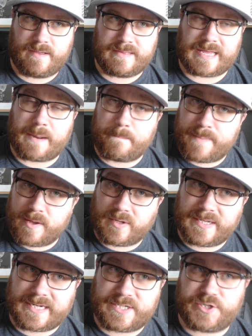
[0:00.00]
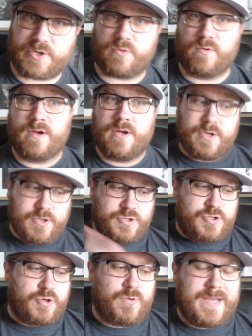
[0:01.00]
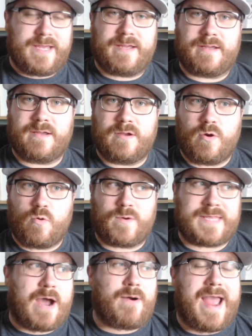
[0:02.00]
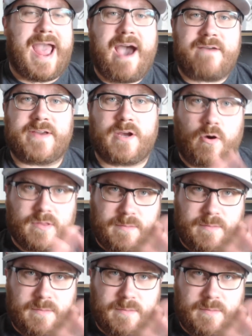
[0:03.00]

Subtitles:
That ability to do it without having all